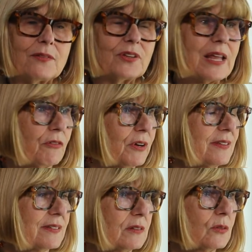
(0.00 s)
And for that
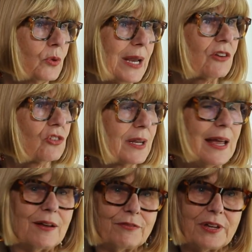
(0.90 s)
reason, we actually
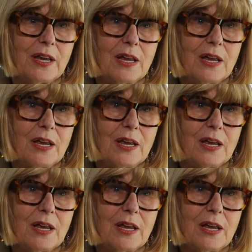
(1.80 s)
have